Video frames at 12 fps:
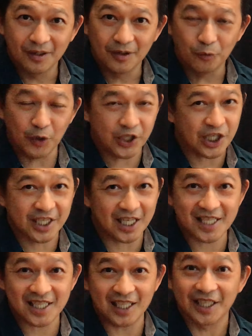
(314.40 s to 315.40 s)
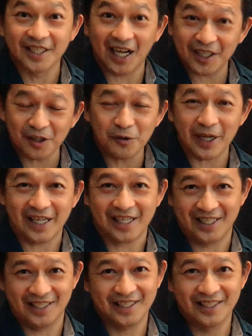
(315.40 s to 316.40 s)
which is just another
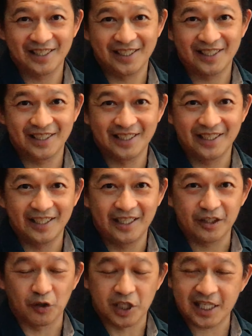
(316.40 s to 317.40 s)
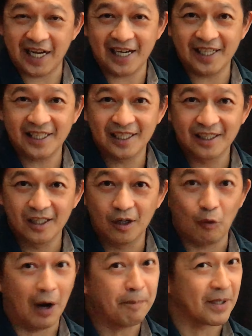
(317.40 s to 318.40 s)
way to say
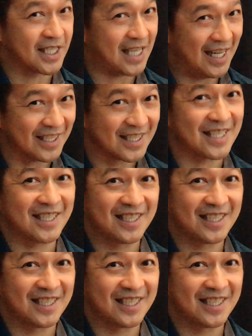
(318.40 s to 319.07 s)
what percent